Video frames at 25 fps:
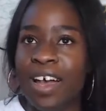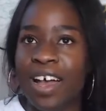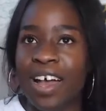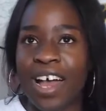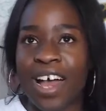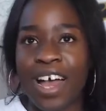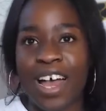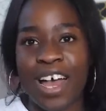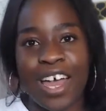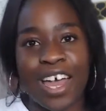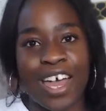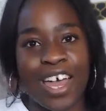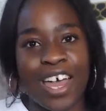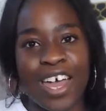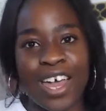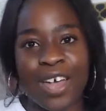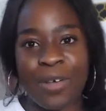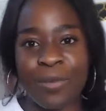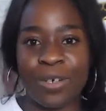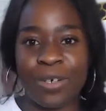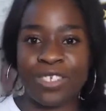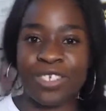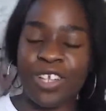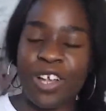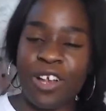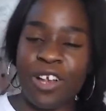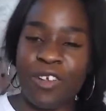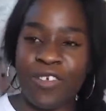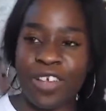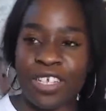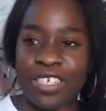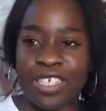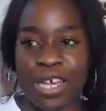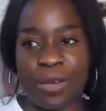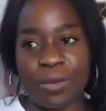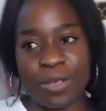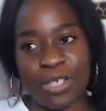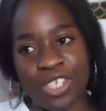I was
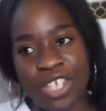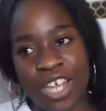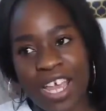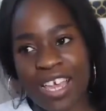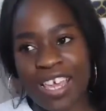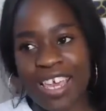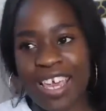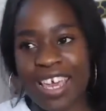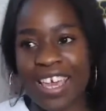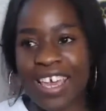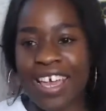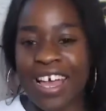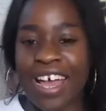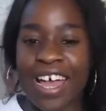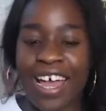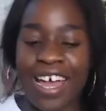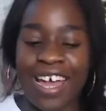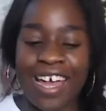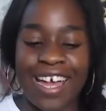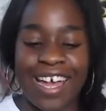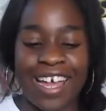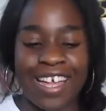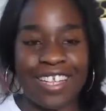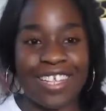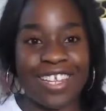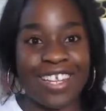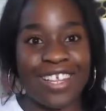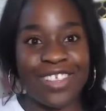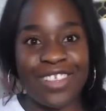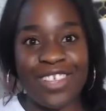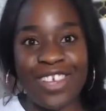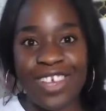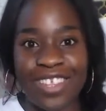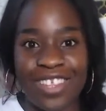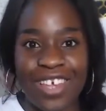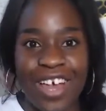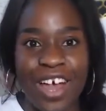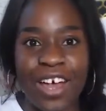nervous, I was shaky, I didn't
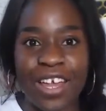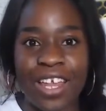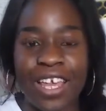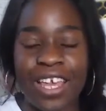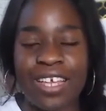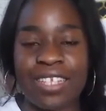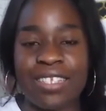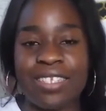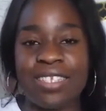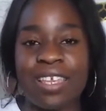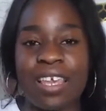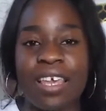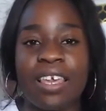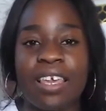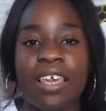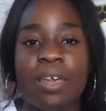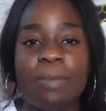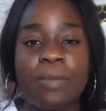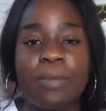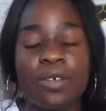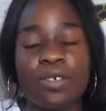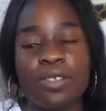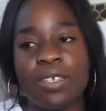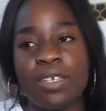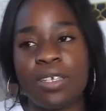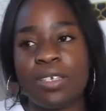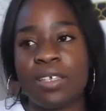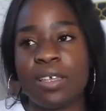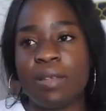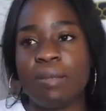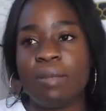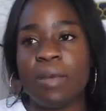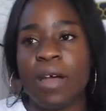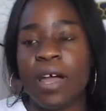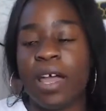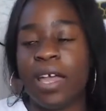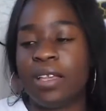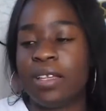look at the audience. Like, keep those things
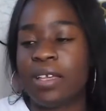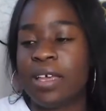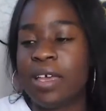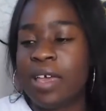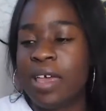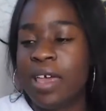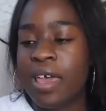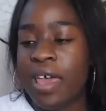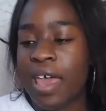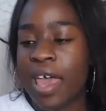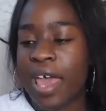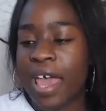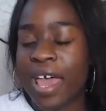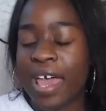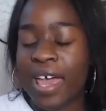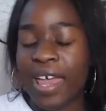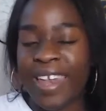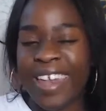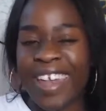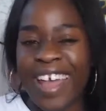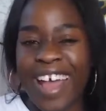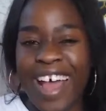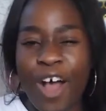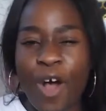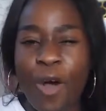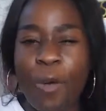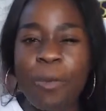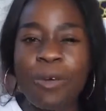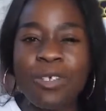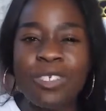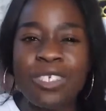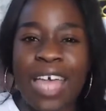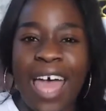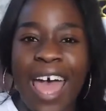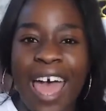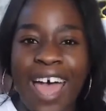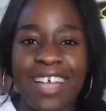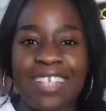in mind and
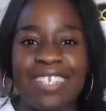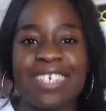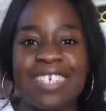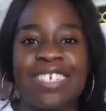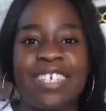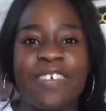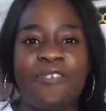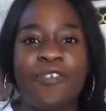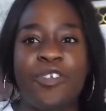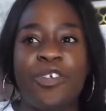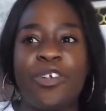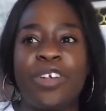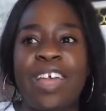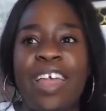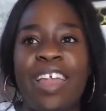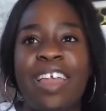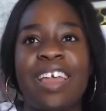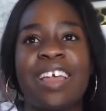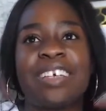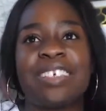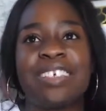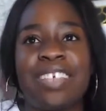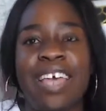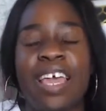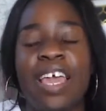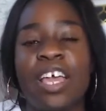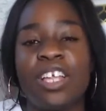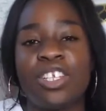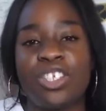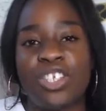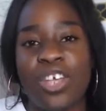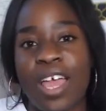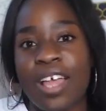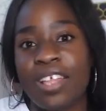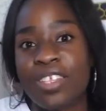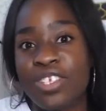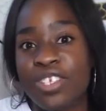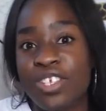almost act as if you're getting a second
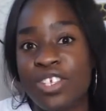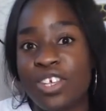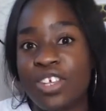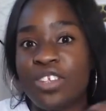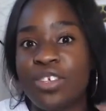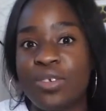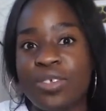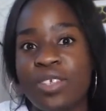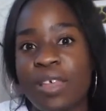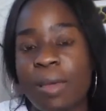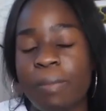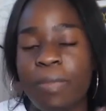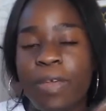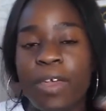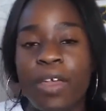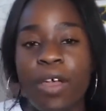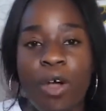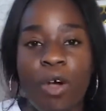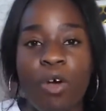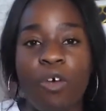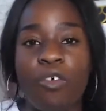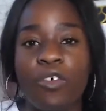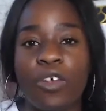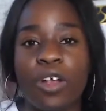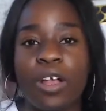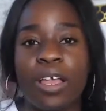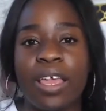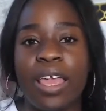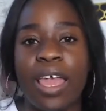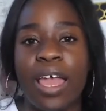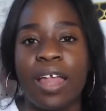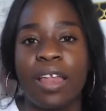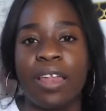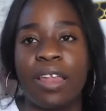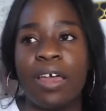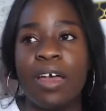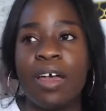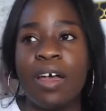chance to do something over
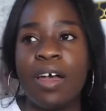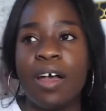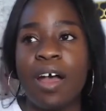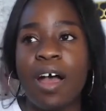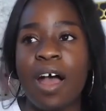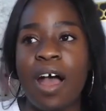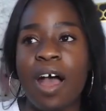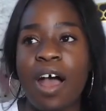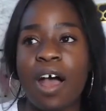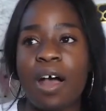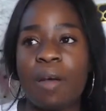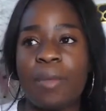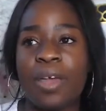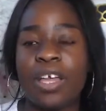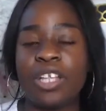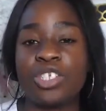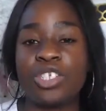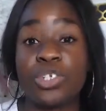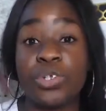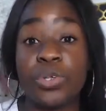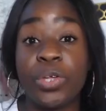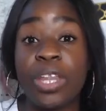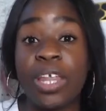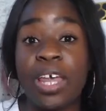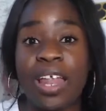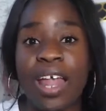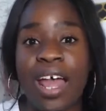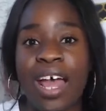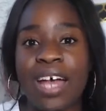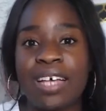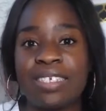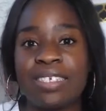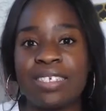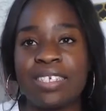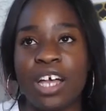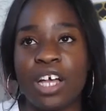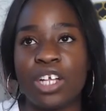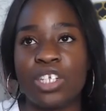again, and treat it
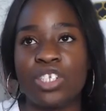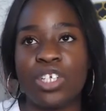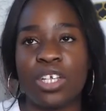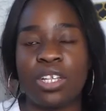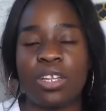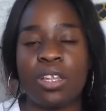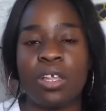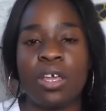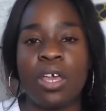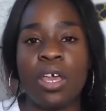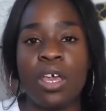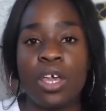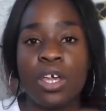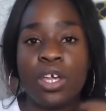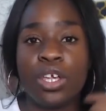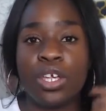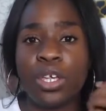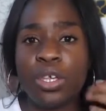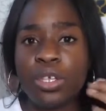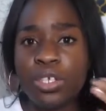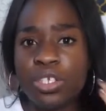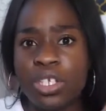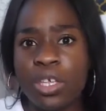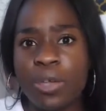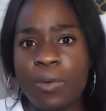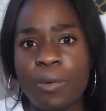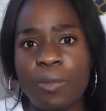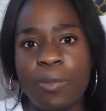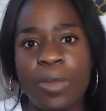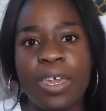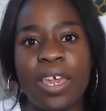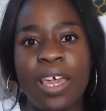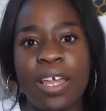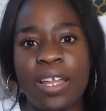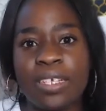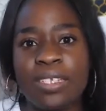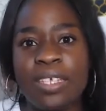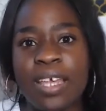as such. And usually when we
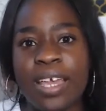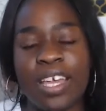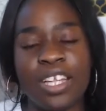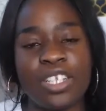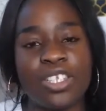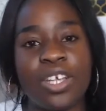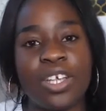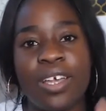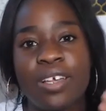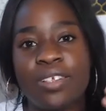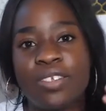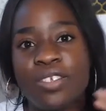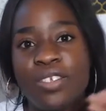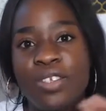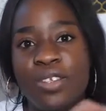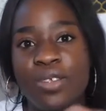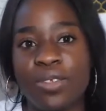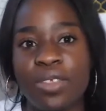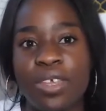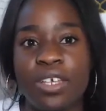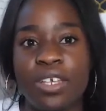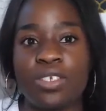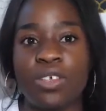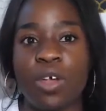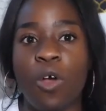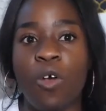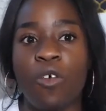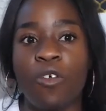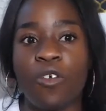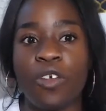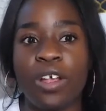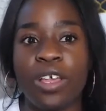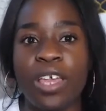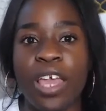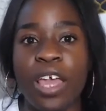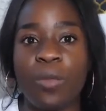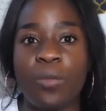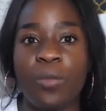get a second chance to do things
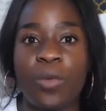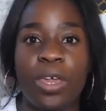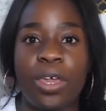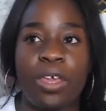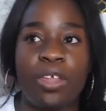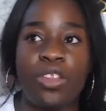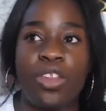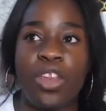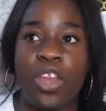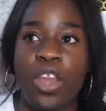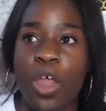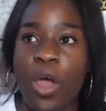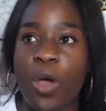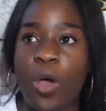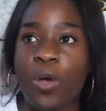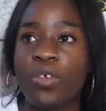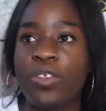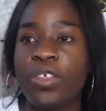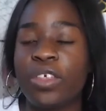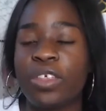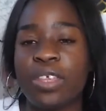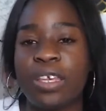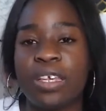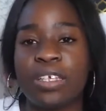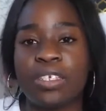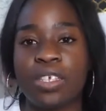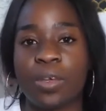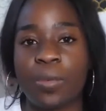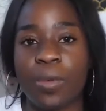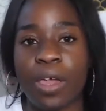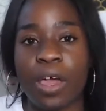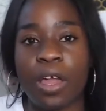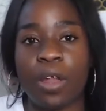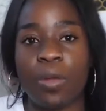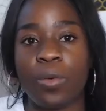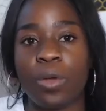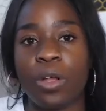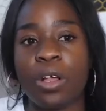over again, we know the things that we
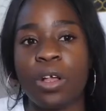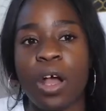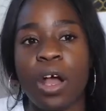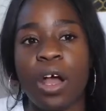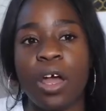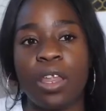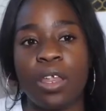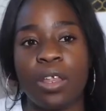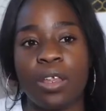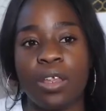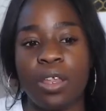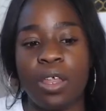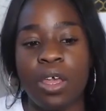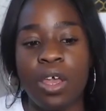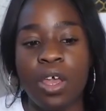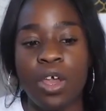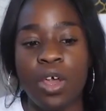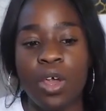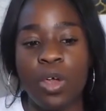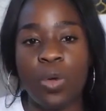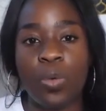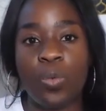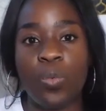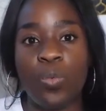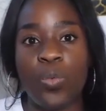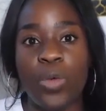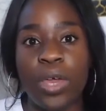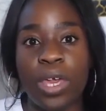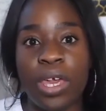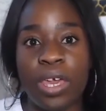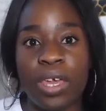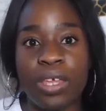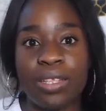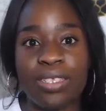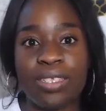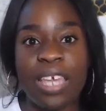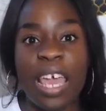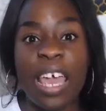got to work on, and
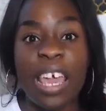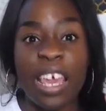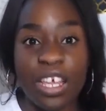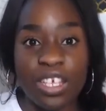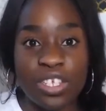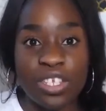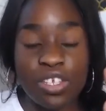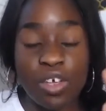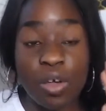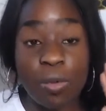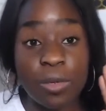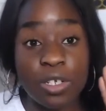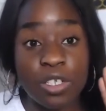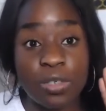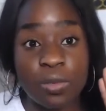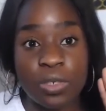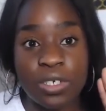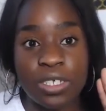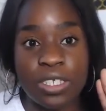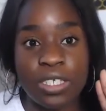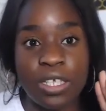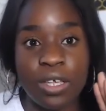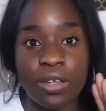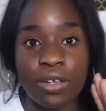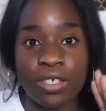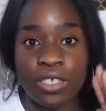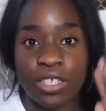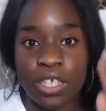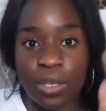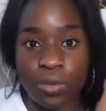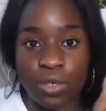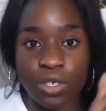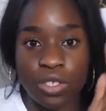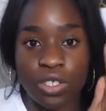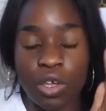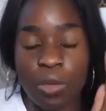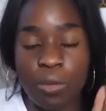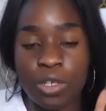we take it so much more seriously.
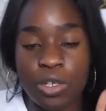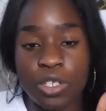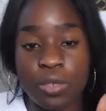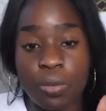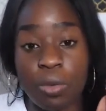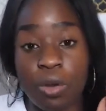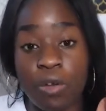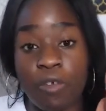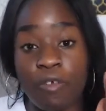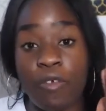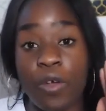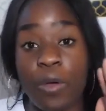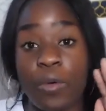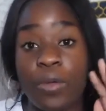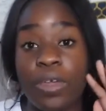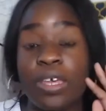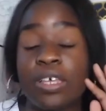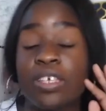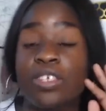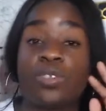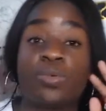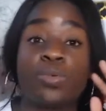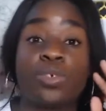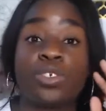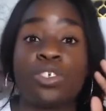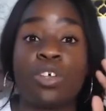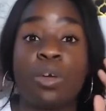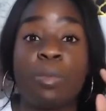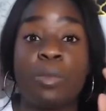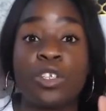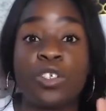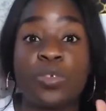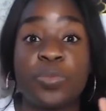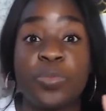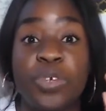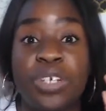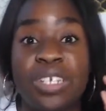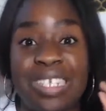We're so much more focused. We're so
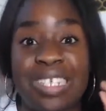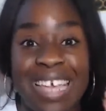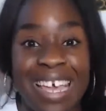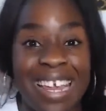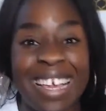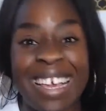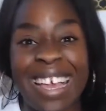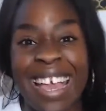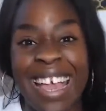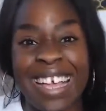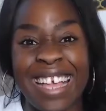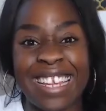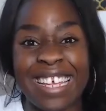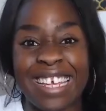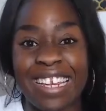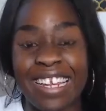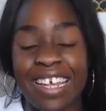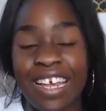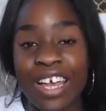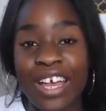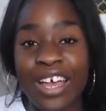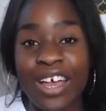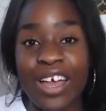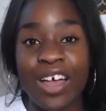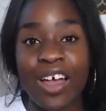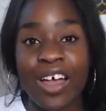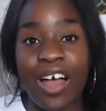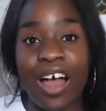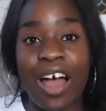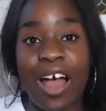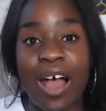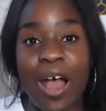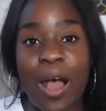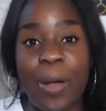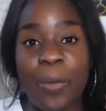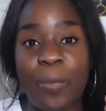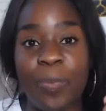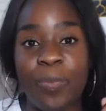much more dedicated.
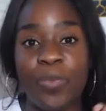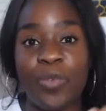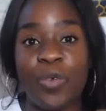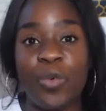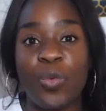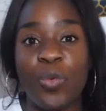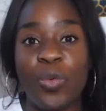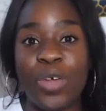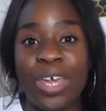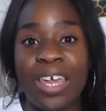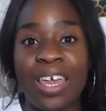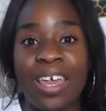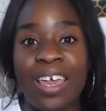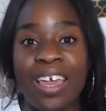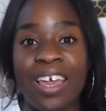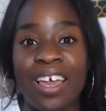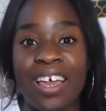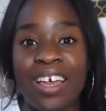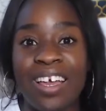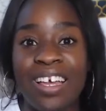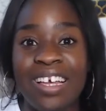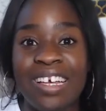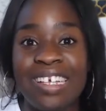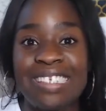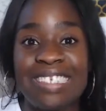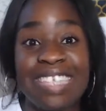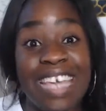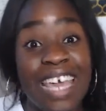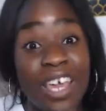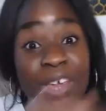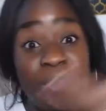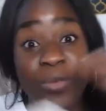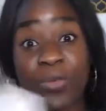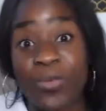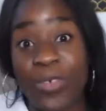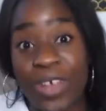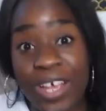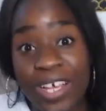We
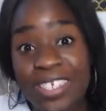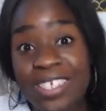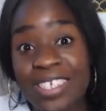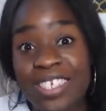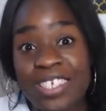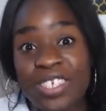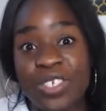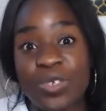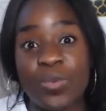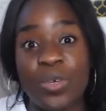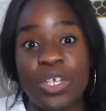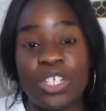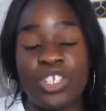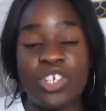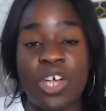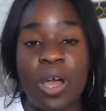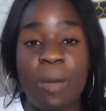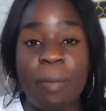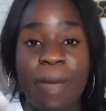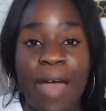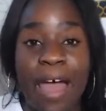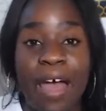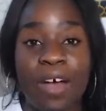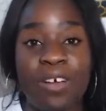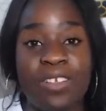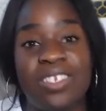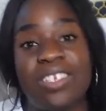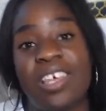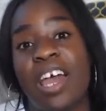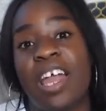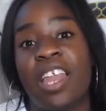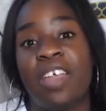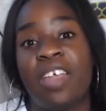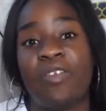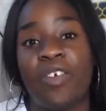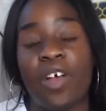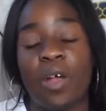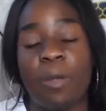take risks. We jump
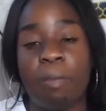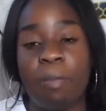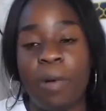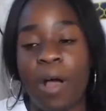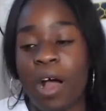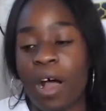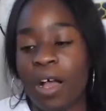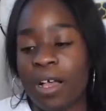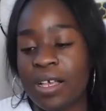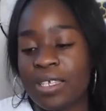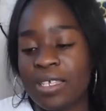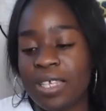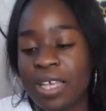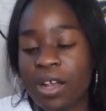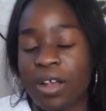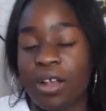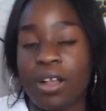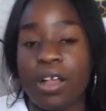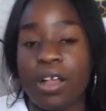outside of our box and our